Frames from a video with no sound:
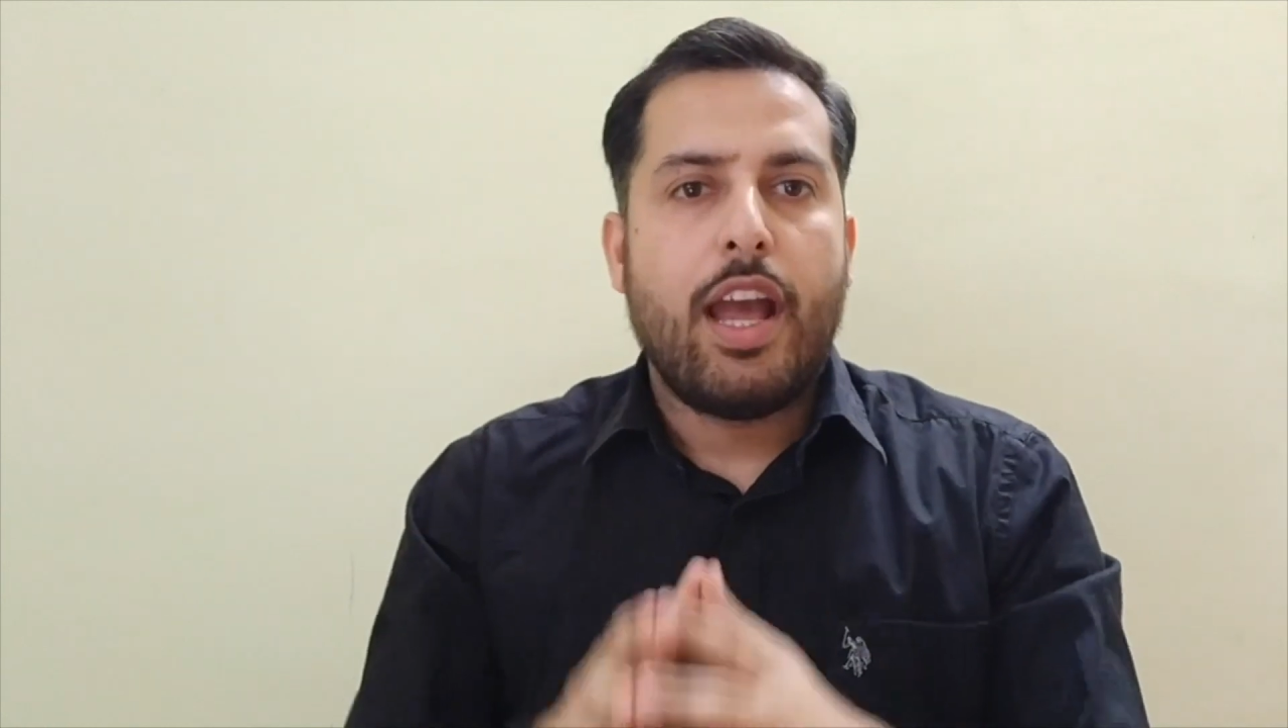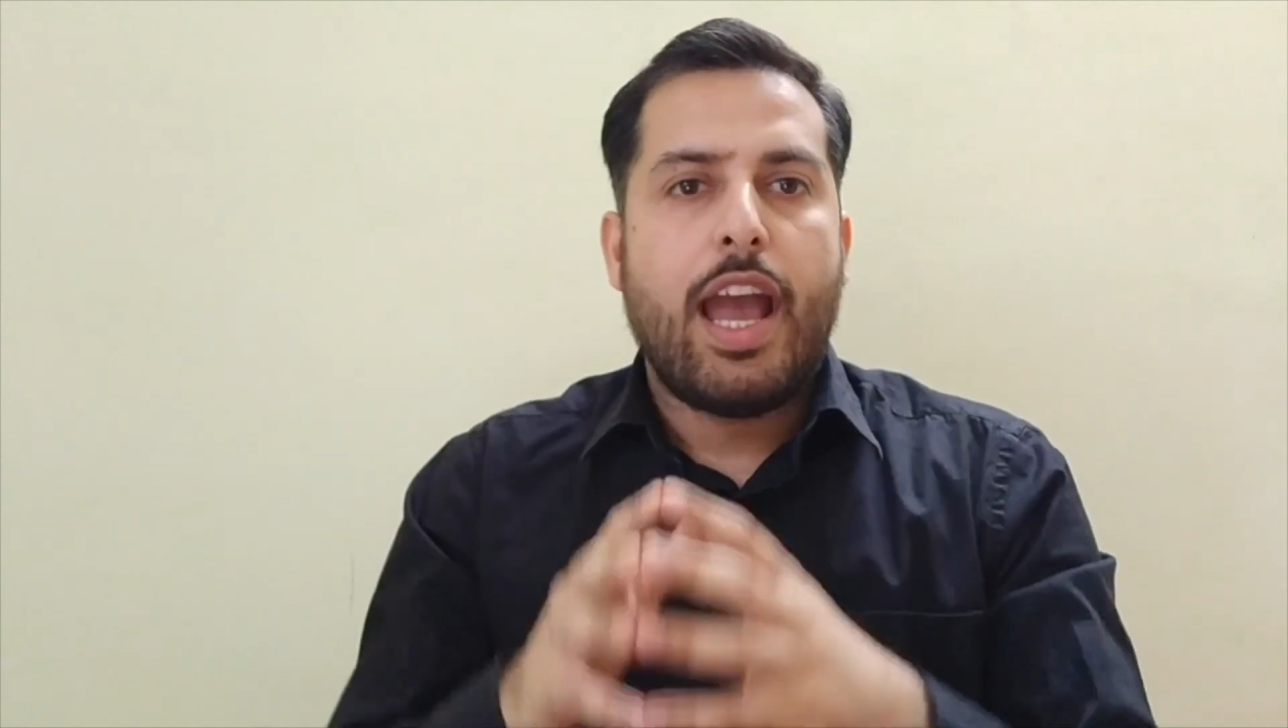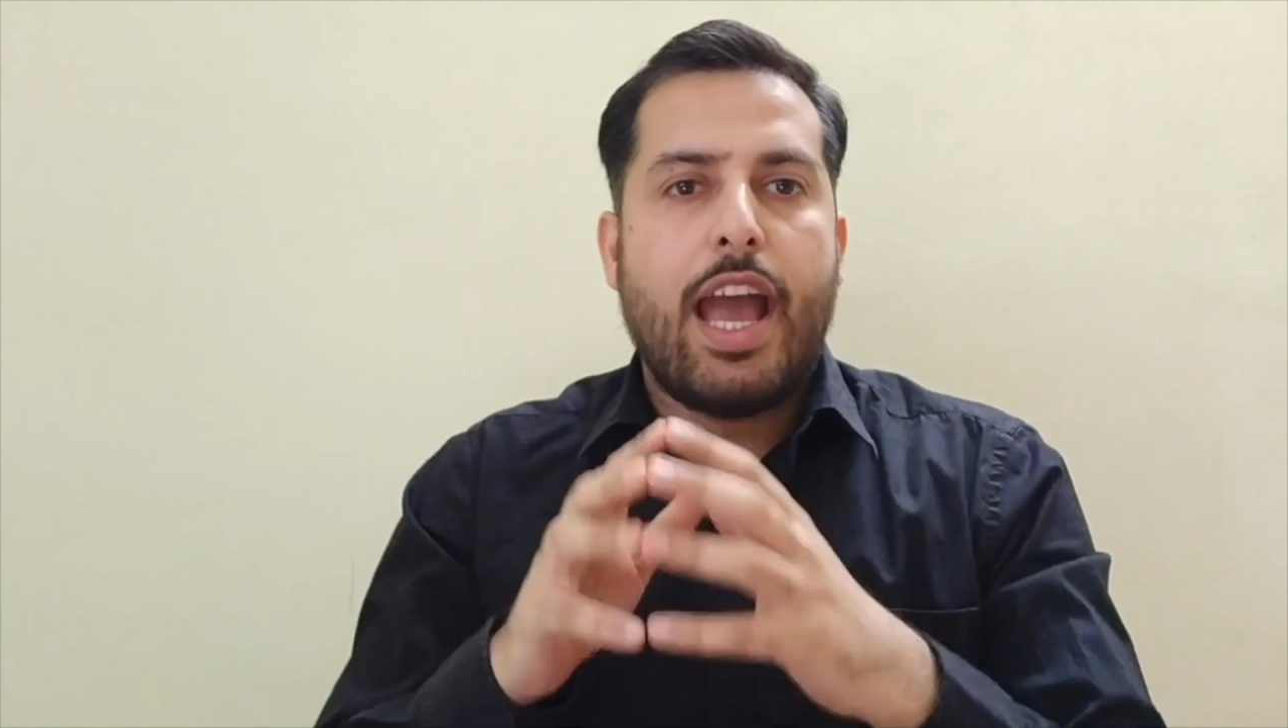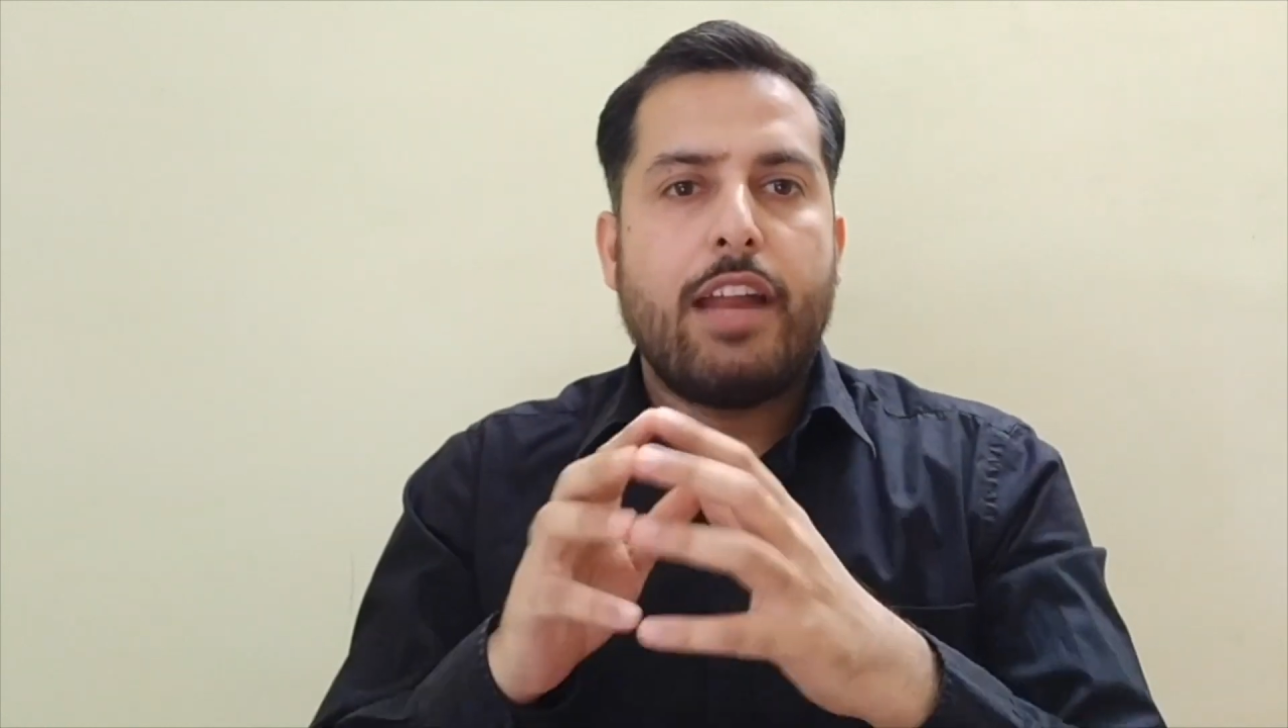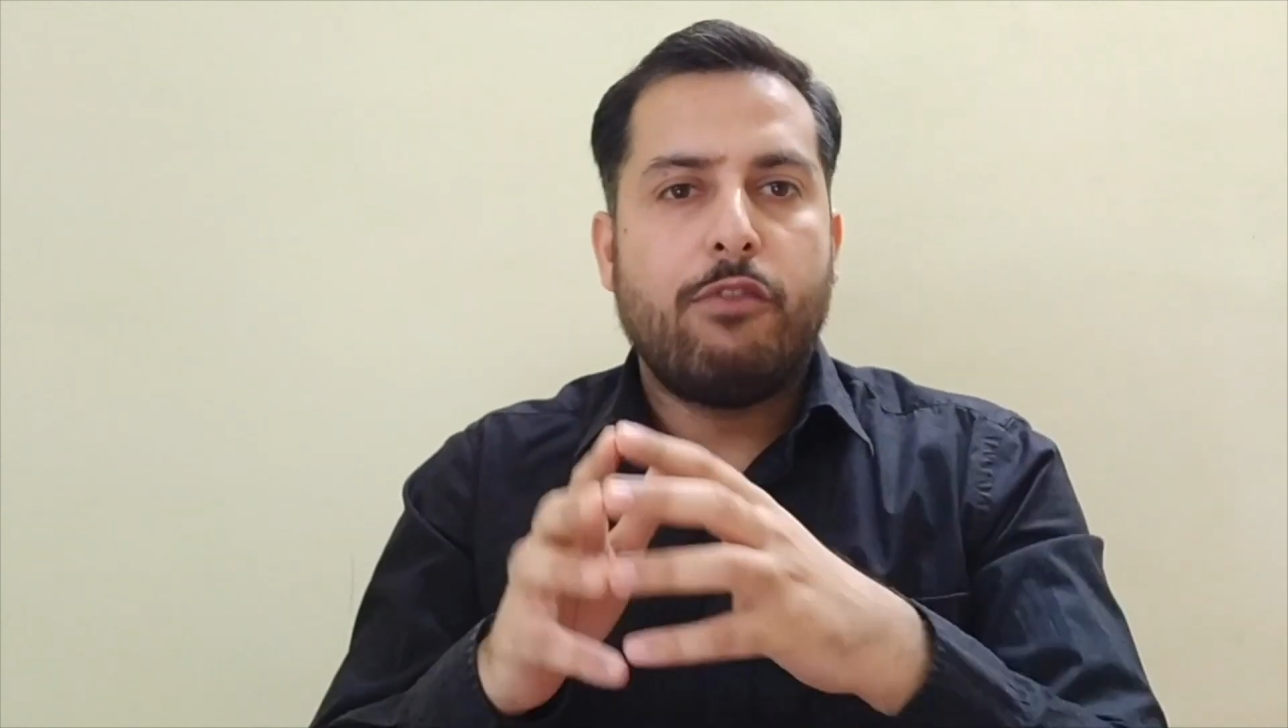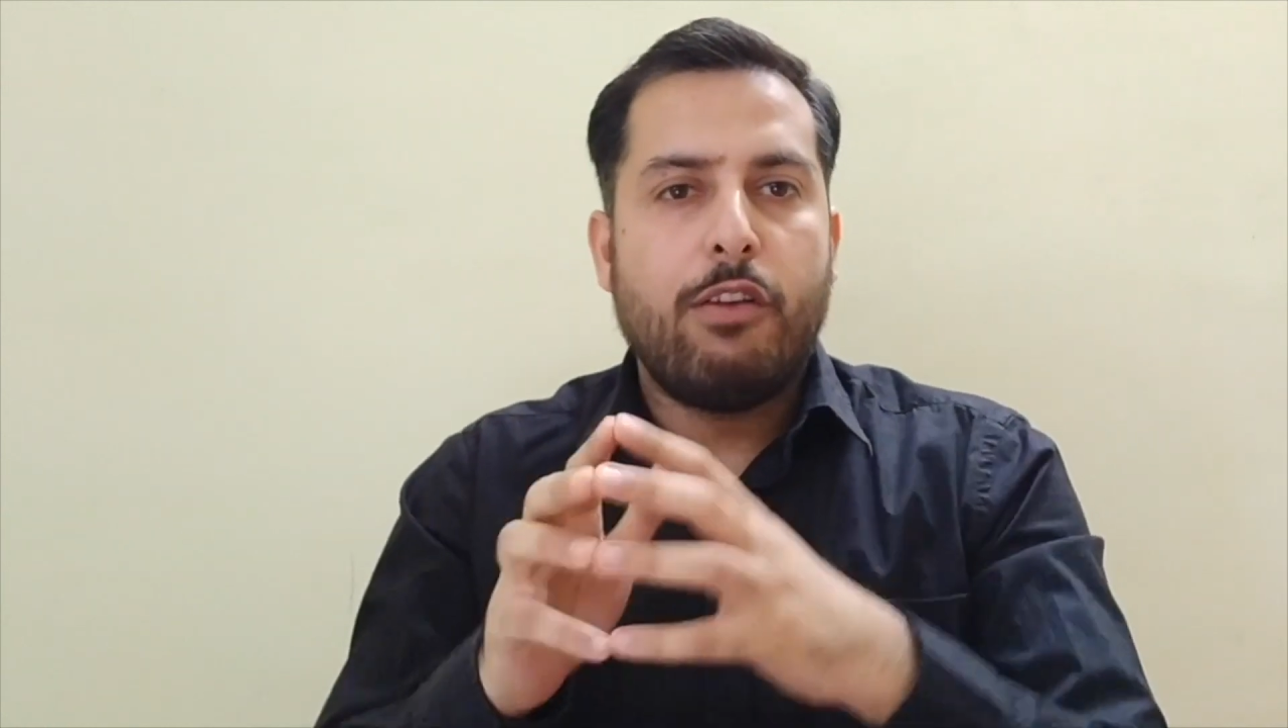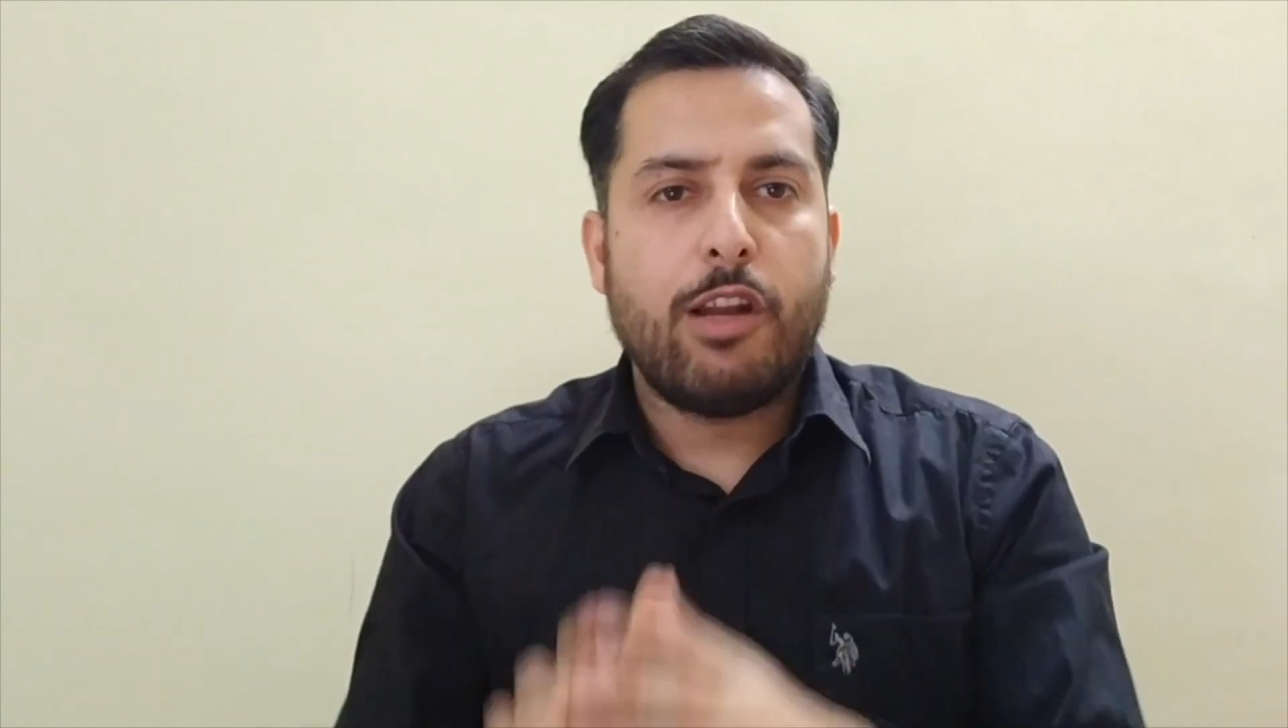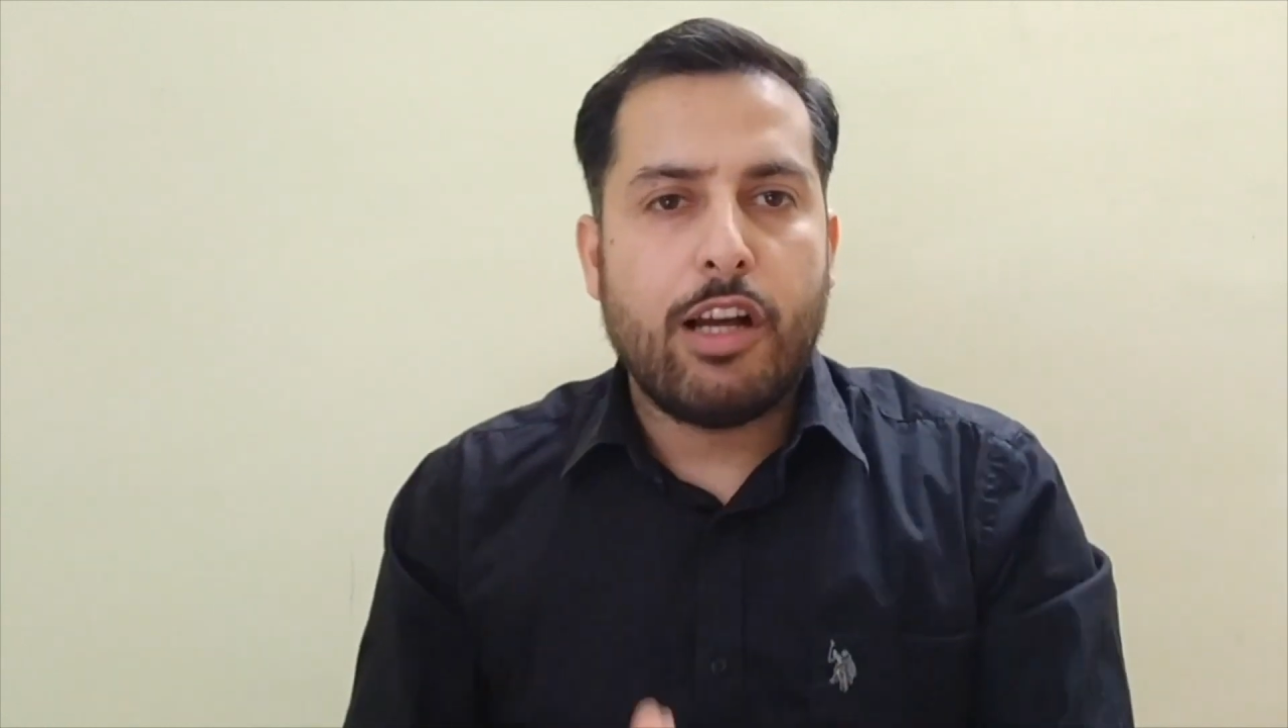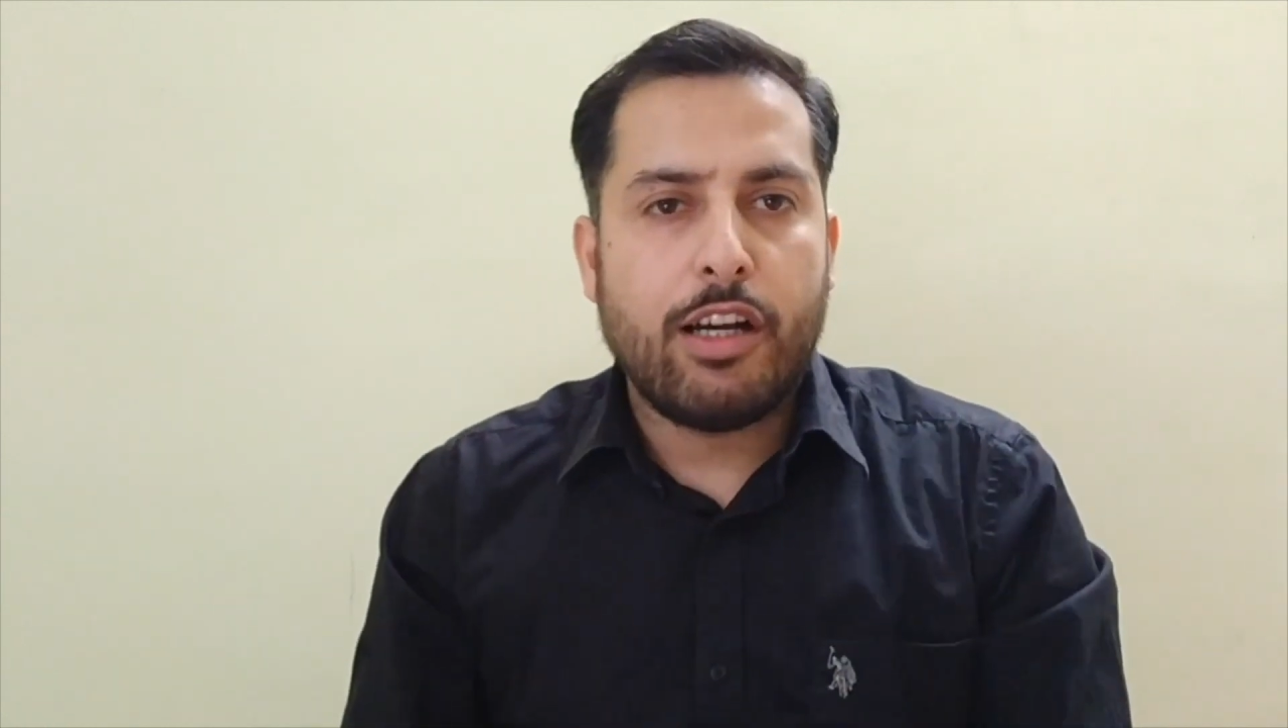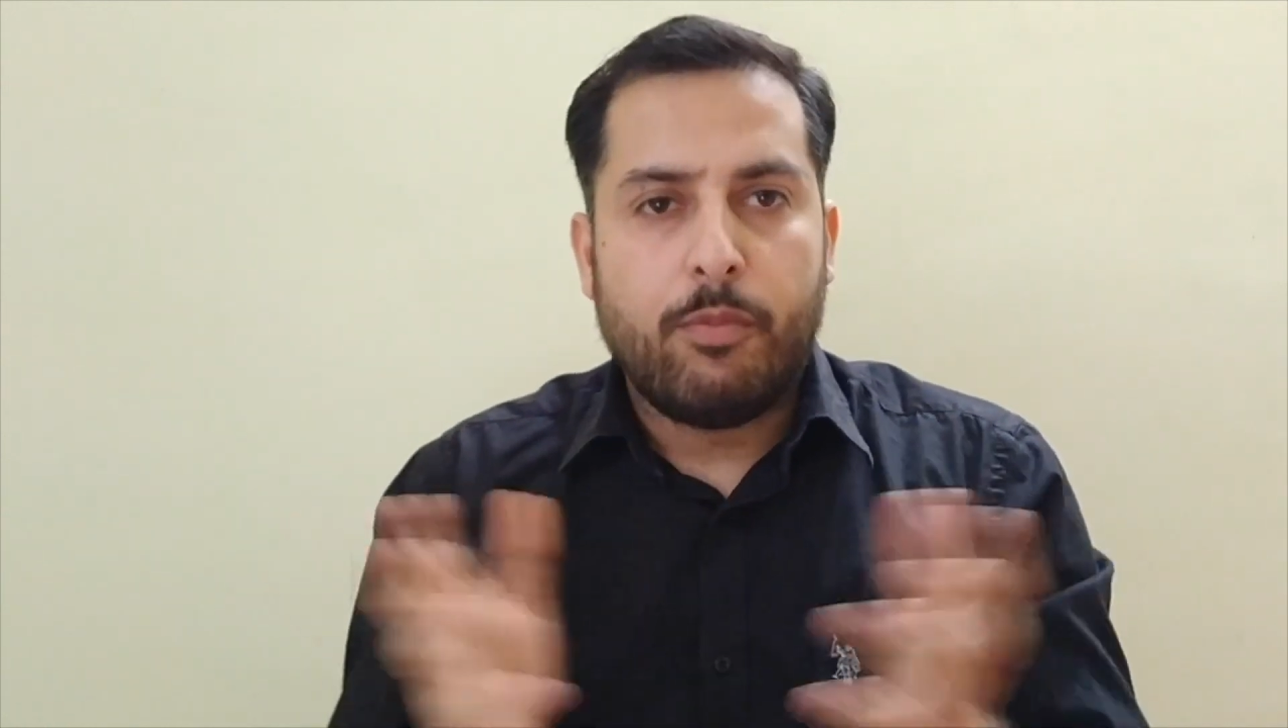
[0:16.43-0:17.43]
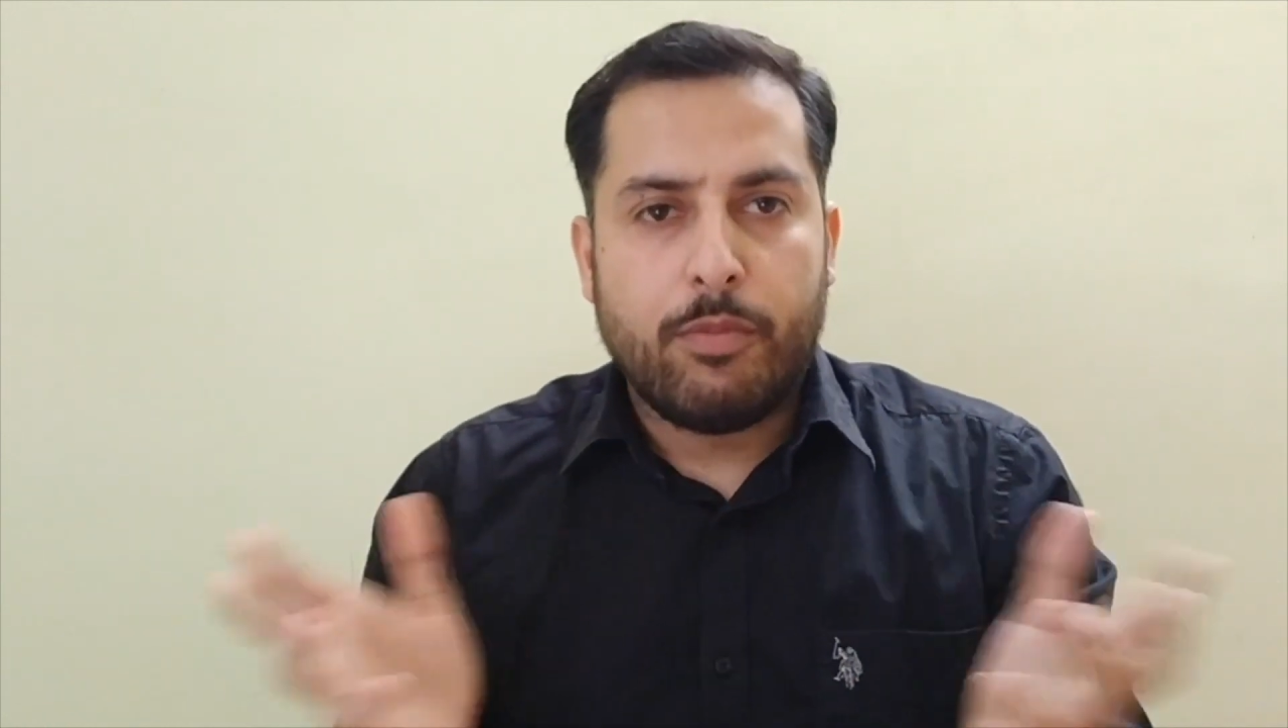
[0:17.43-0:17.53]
and we will learn